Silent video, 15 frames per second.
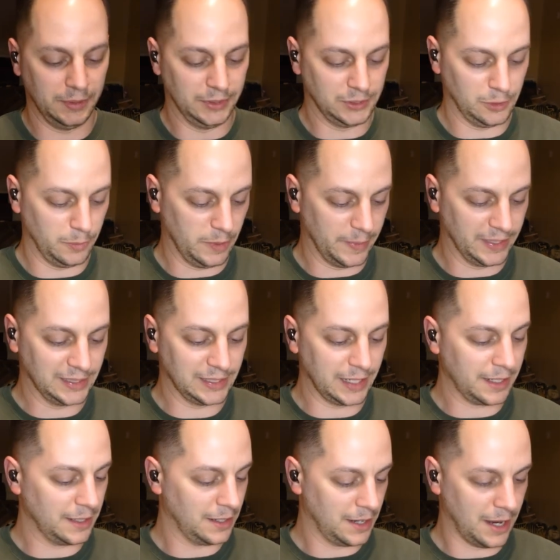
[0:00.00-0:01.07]
This will be my
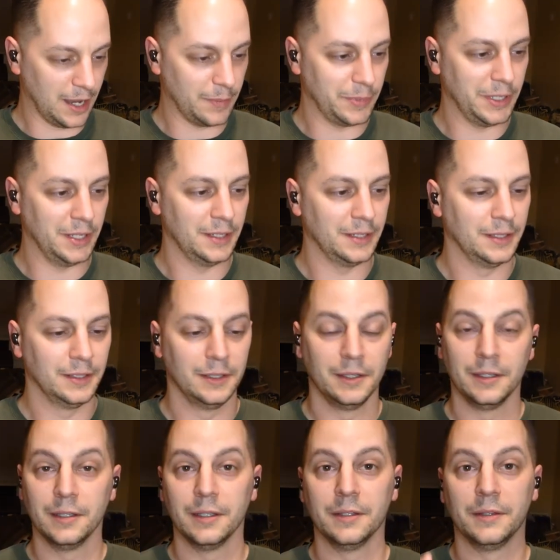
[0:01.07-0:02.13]
second copy.
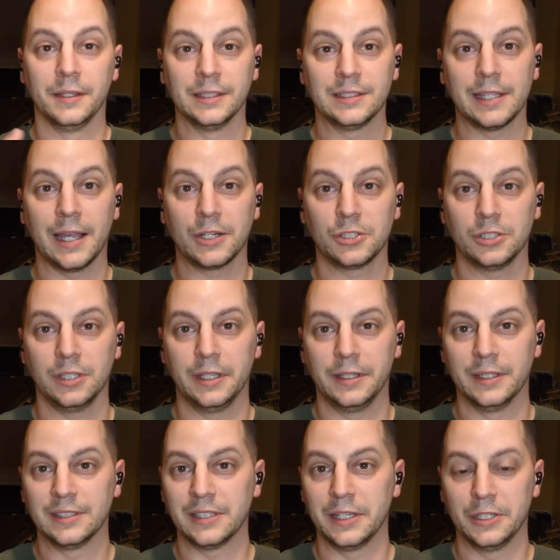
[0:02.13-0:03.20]
This
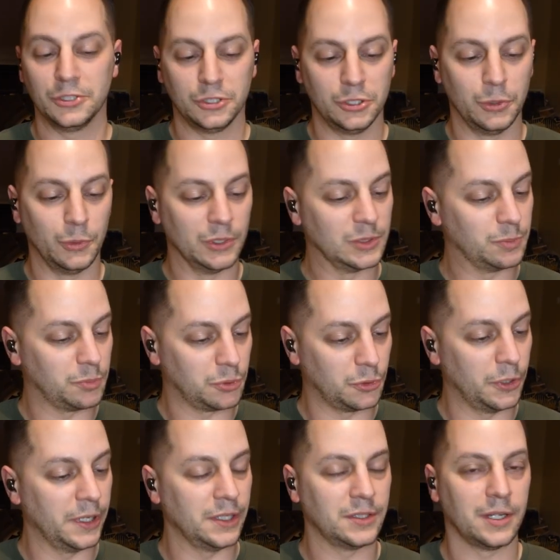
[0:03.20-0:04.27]
issue was
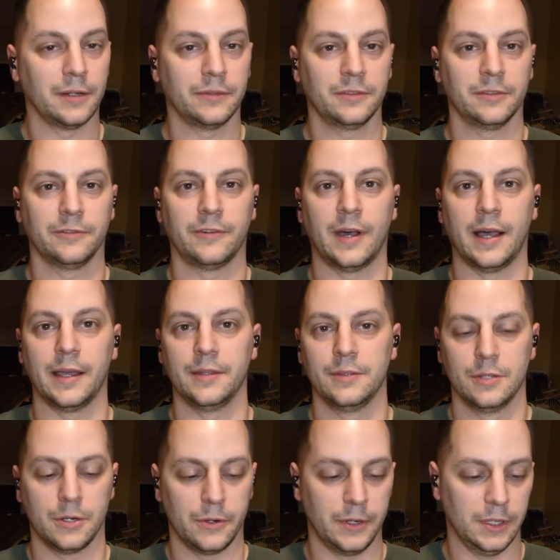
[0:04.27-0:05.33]
pretty tough to
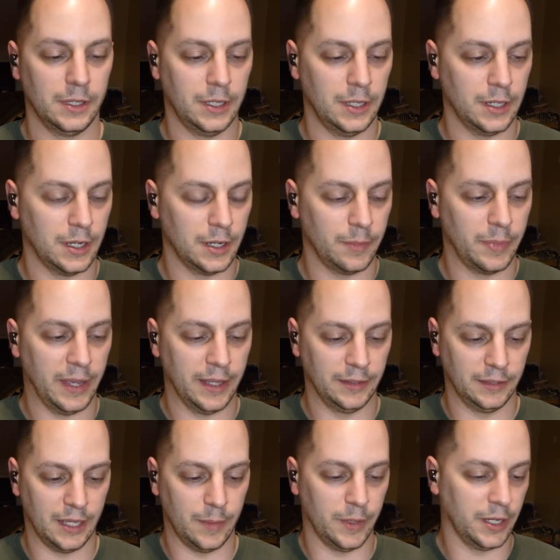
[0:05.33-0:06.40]
find during the
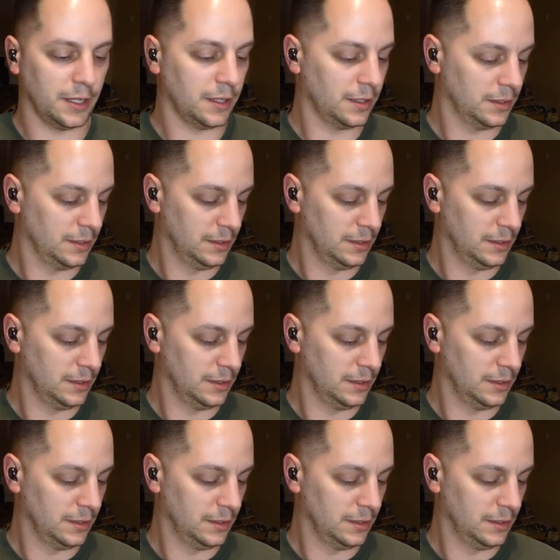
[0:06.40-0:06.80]
pandemic.